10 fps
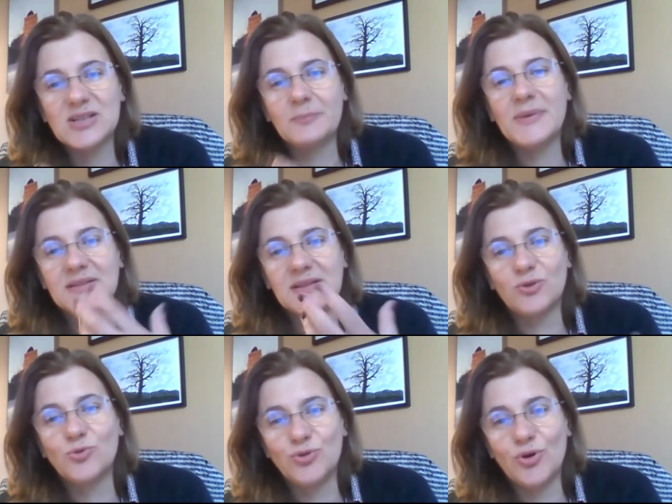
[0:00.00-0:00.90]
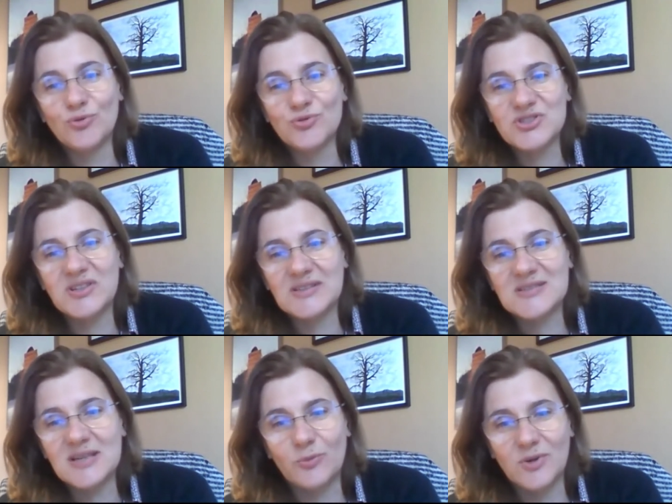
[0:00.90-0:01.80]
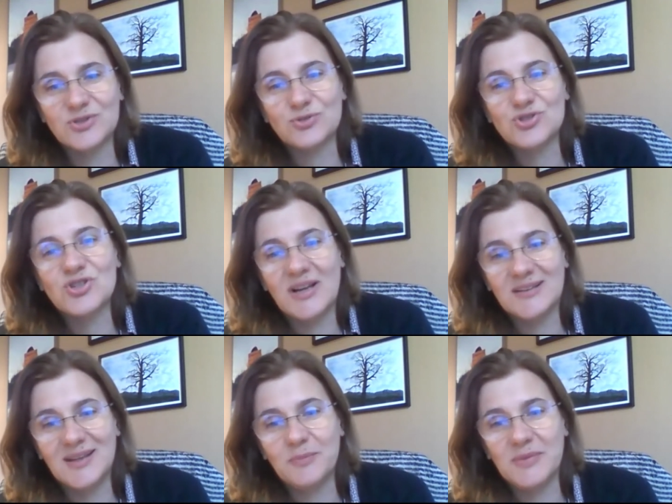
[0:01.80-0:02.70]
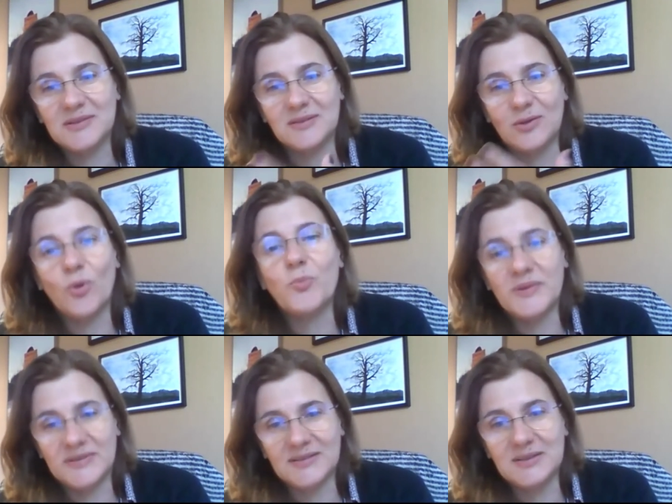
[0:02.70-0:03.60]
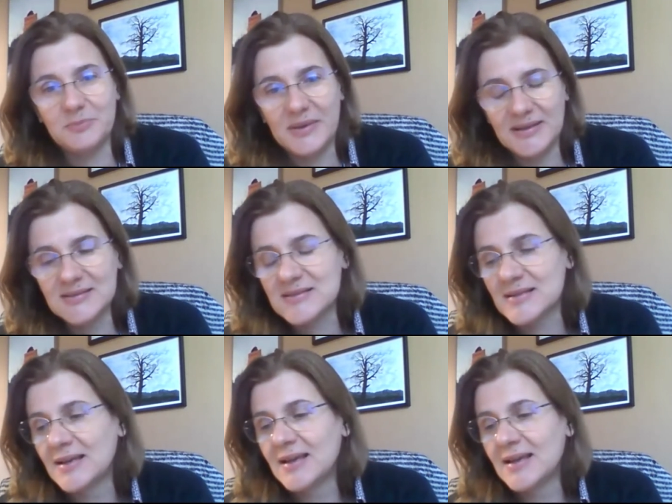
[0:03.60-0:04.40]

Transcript: somebody who knows things and want to share them and open the debates.